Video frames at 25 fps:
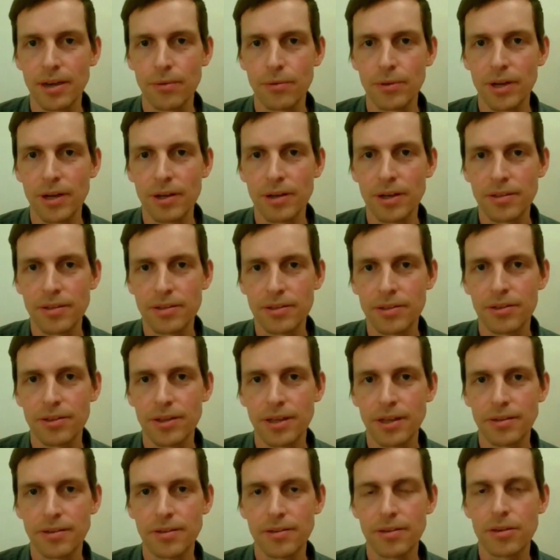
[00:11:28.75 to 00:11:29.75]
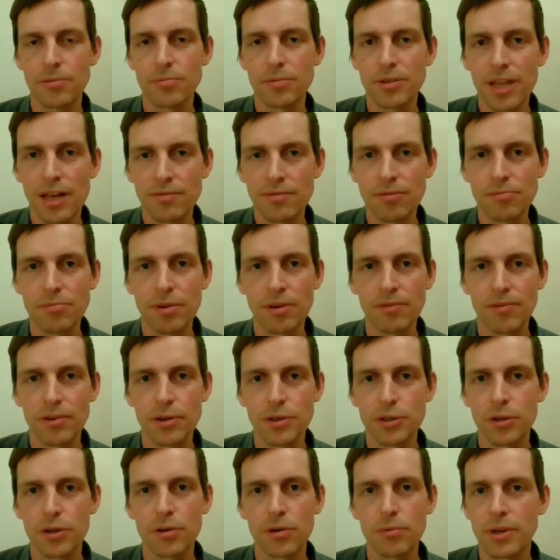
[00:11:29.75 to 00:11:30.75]
We're not necessarily at human level, but for
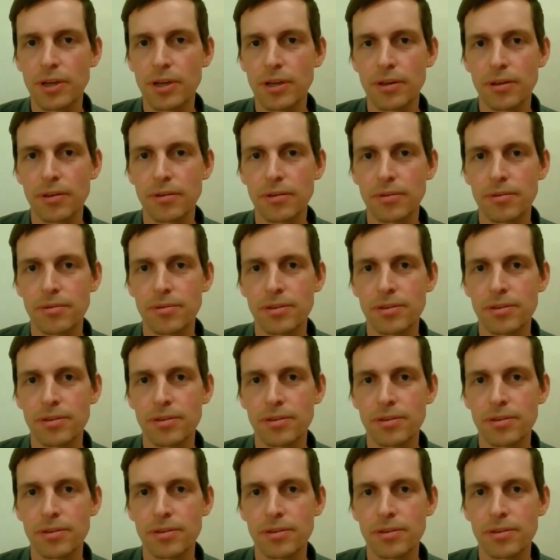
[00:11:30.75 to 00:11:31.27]
sure we can